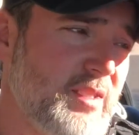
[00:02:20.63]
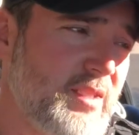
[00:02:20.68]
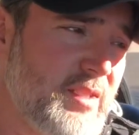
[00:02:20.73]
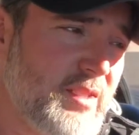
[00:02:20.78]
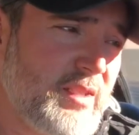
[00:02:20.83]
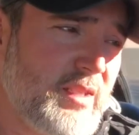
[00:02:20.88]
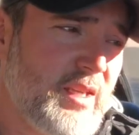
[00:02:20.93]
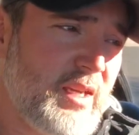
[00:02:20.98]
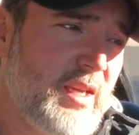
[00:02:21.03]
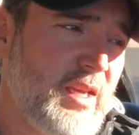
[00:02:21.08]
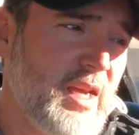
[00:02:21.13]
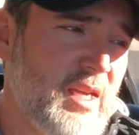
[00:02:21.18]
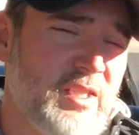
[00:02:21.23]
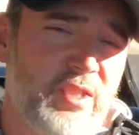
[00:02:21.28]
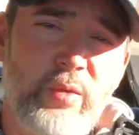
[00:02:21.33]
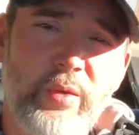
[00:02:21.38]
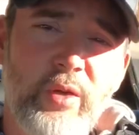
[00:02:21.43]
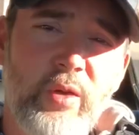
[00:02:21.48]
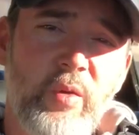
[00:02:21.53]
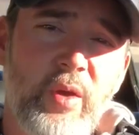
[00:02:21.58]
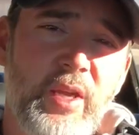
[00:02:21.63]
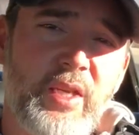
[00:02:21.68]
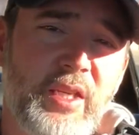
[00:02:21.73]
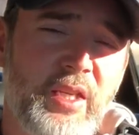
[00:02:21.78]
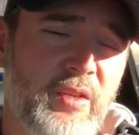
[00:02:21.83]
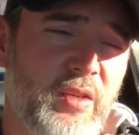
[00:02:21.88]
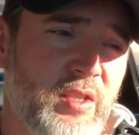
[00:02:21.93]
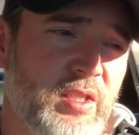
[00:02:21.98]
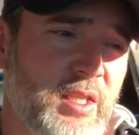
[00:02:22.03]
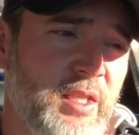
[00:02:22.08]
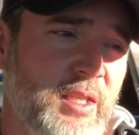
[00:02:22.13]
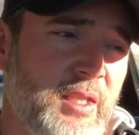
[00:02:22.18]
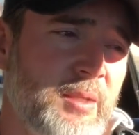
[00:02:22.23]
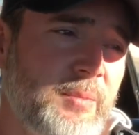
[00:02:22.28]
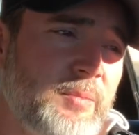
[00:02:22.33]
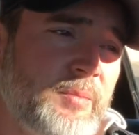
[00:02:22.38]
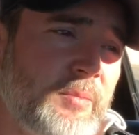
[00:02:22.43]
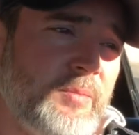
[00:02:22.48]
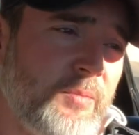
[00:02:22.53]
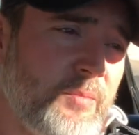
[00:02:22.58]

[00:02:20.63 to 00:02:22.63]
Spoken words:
It has 308 gears in it.